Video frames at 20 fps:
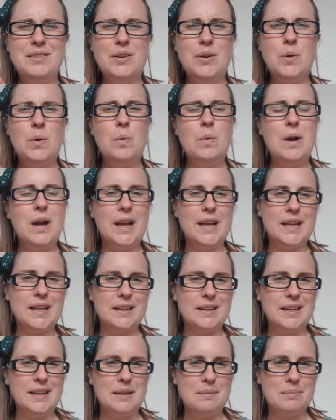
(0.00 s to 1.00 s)

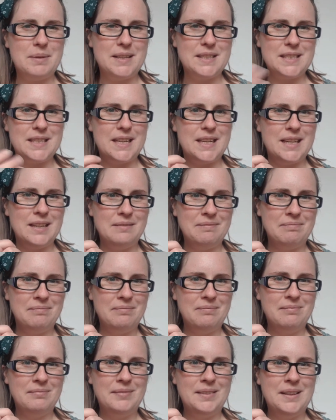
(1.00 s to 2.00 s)
quietly busy,
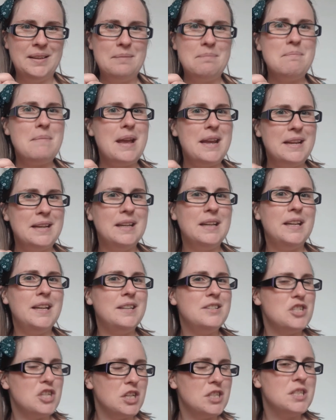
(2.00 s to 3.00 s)
mainly
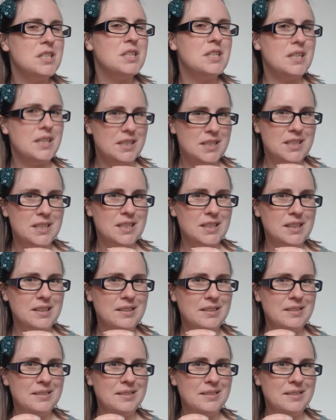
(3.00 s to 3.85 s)
just knitting,